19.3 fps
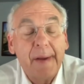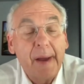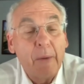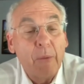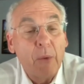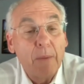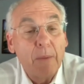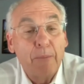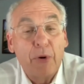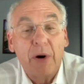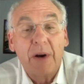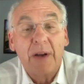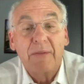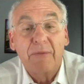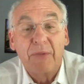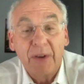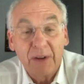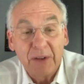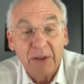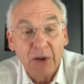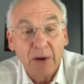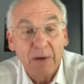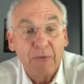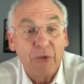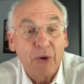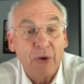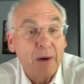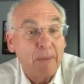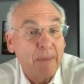At one point,
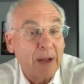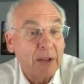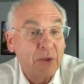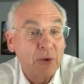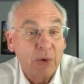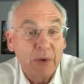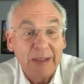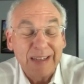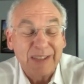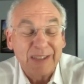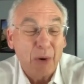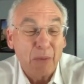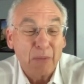Villeneuve thought about doing this